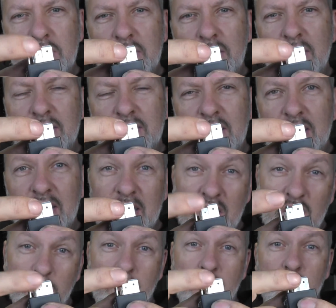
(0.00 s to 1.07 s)
So that's going to go
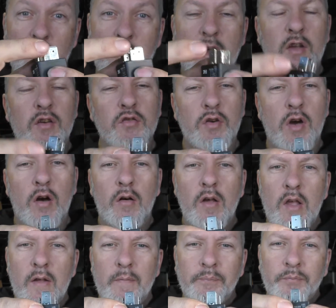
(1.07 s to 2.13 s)
to our remote control.
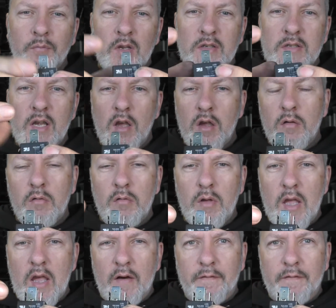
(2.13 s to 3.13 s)
So our